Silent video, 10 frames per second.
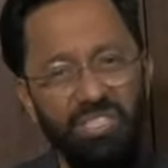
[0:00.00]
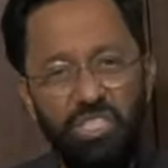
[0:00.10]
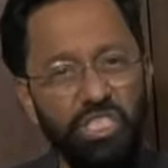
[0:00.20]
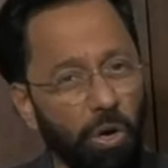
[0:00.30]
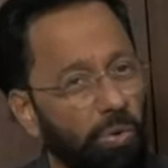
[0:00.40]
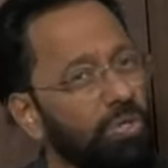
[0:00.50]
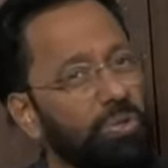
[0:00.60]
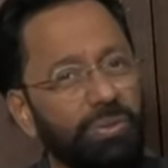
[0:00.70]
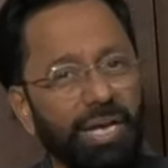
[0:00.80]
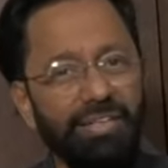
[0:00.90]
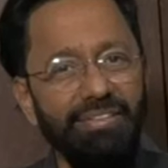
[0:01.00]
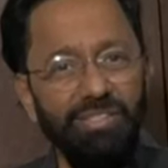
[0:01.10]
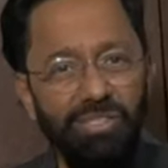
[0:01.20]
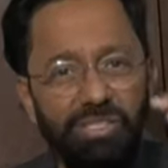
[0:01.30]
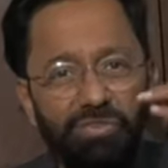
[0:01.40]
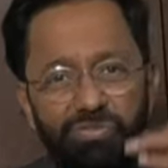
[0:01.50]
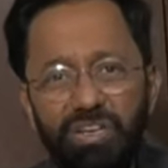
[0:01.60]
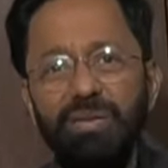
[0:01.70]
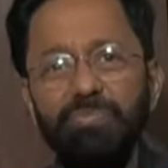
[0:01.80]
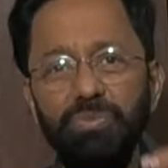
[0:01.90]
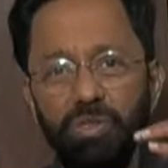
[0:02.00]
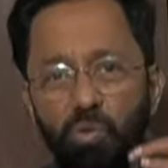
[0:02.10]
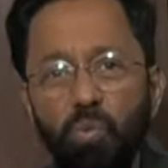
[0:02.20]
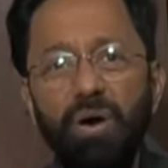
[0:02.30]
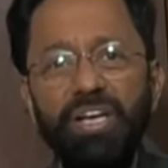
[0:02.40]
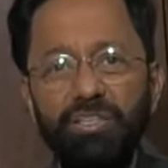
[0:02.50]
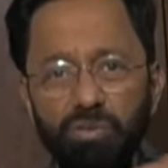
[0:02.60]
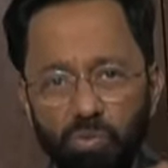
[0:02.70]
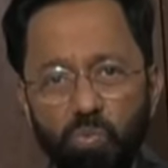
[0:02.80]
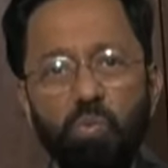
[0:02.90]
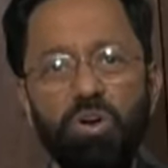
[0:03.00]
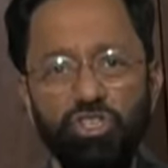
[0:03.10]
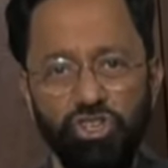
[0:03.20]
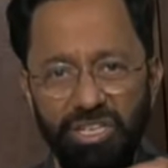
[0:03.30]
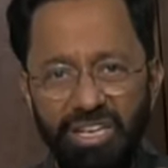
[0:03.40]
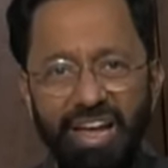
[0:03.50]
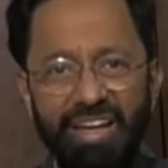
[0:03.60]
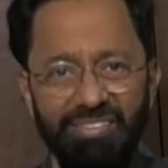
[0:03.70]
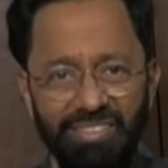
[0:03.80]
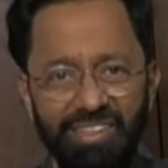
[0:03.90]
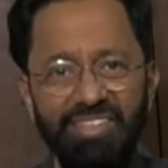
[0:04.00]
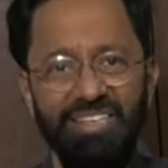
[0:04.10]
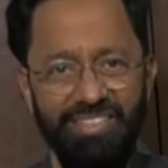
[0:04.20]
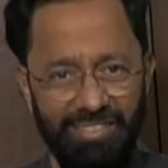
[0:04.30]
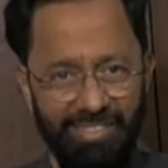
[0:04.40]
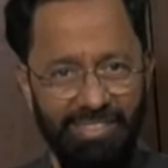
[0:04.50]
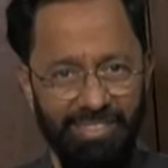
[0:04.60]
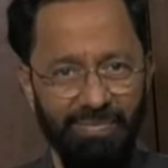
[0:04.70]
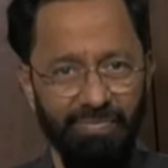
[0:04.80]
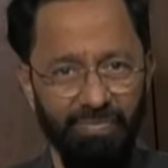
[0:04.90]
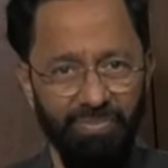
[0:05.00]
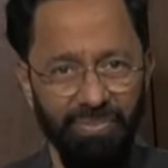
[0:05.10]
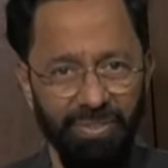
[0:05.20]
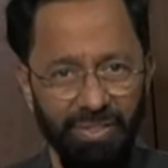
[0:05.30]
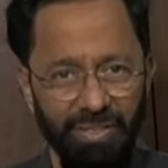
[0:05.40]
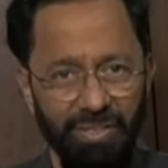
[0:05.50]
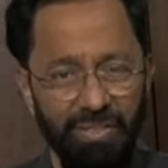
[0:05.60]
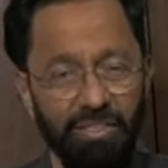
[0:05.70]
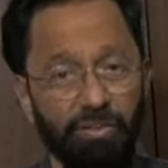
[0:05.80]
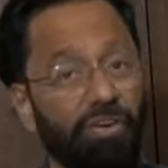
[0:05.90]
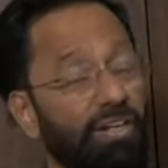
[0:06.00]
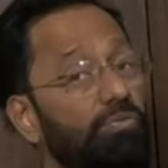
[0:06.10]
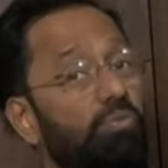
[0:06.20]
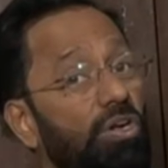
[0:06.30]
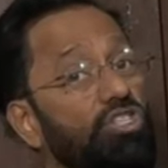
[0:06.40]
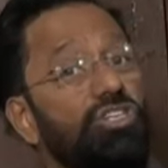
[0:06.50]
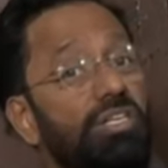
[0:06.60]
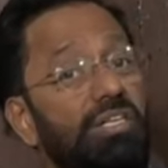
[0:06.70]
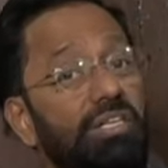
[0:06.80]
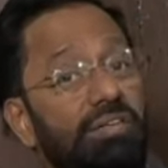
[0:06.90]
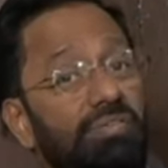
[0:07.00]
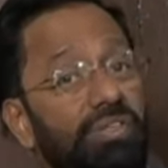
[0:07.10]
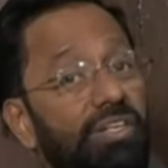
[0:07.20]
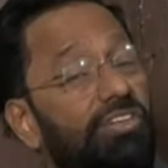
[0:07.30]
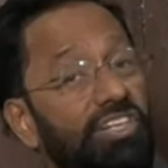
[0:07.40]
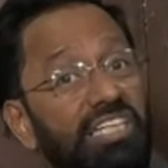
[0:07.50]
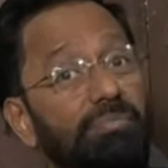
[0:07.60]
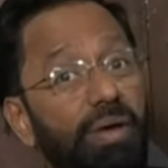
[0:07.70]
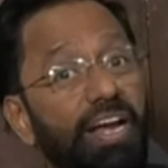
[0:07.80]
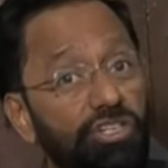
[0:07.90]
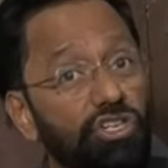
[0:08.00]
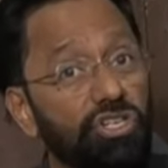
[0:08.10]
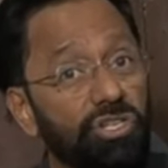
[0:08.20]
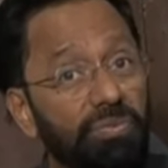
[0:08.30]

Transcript: don't do that. This is a film worth watching at the theatres. The fun of watching a cricket match